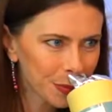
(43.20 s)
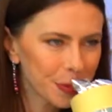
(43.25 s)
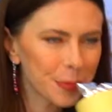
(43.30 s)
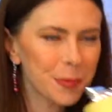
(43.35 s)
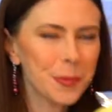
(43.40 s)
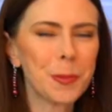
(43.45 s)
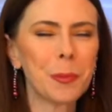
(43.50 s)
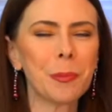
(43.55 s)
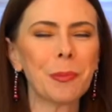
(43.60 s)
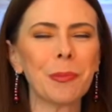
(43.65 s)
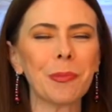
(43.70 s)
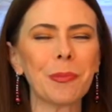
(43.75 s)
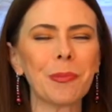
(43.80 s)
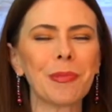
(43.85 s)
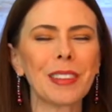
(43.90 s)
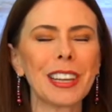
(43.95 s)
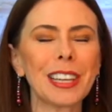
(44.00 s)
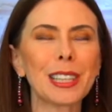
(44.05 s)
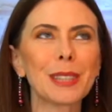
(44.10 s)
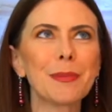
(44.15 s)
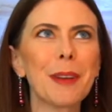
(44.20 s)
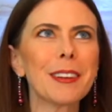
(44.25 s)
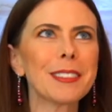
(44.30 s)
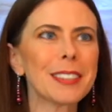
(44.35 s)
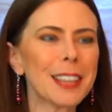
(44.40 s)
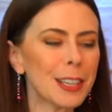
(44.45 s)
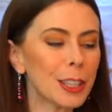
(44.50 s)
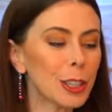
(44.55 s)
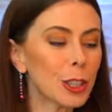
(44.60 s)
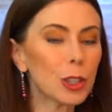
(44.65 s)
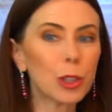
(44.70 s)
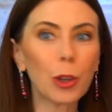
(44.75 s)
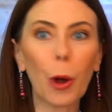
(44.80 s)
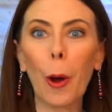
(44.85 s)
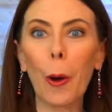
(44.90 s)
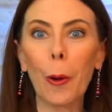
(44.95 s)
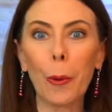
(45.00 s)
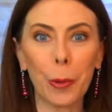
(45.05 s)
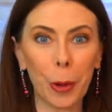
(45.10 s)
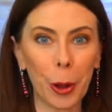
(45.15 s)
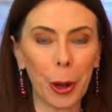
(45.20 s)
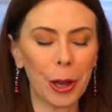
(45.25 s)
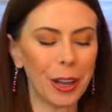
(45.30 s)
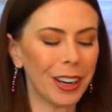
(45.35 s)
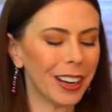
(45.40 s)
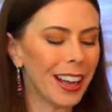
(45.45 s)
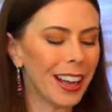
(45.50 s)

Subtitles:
It smells so good.